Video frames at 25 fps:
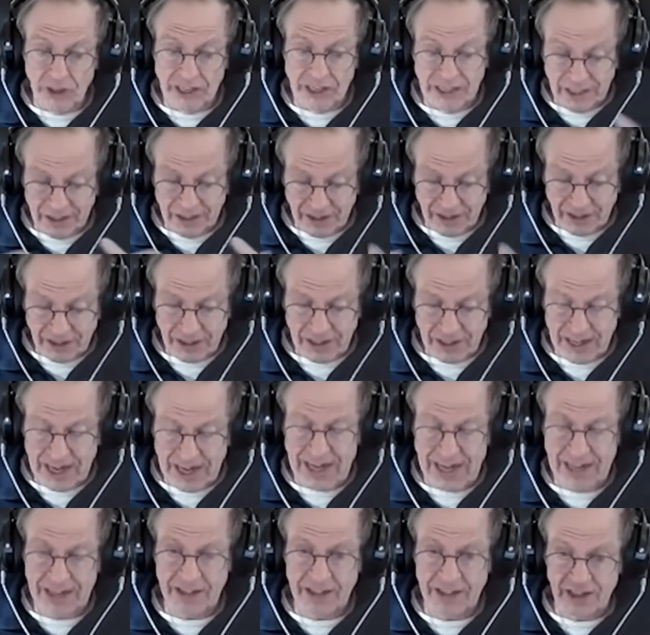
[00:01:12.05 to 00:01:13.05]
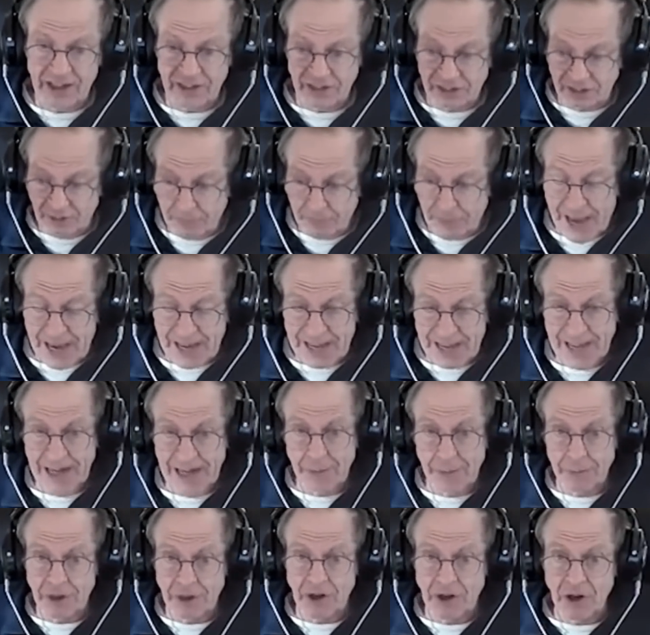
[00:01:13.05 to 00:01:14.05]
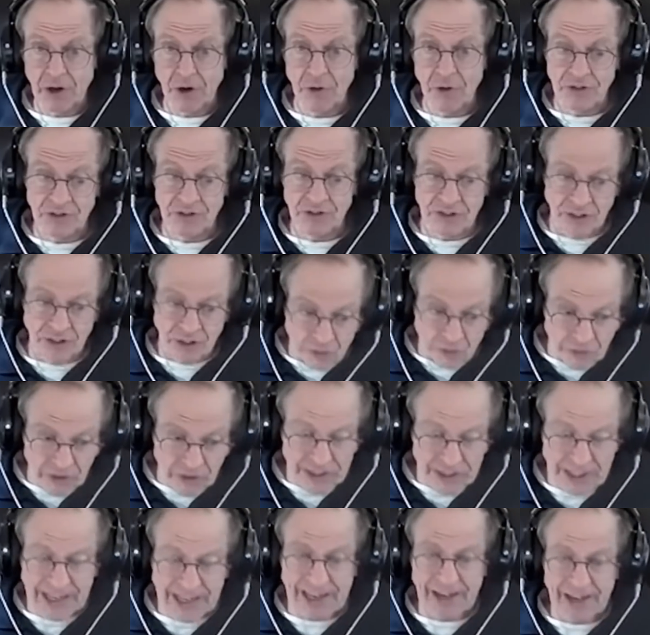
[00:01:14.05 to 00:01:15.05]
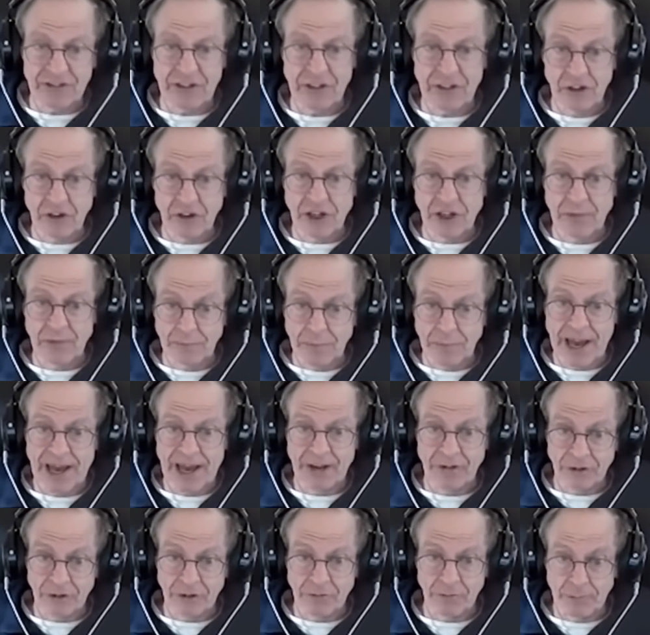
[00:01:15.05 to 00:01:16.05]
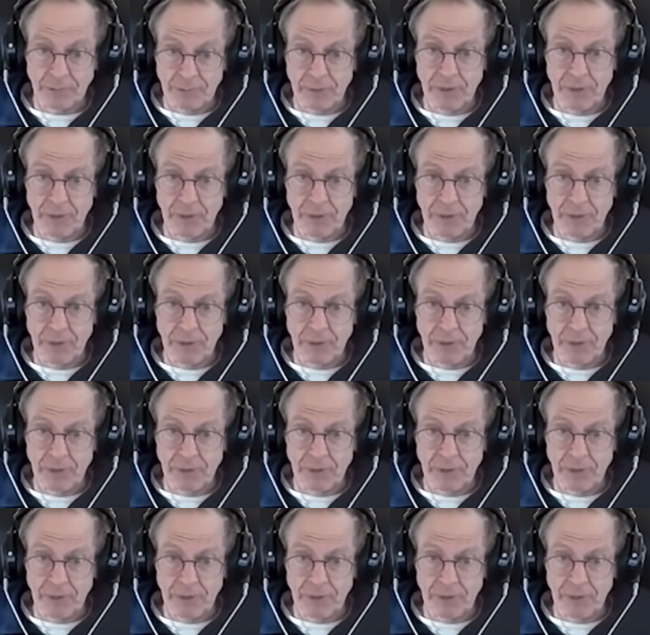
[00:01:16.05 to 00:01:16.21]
in the context of backing up a currency, you really have to look at Mandarin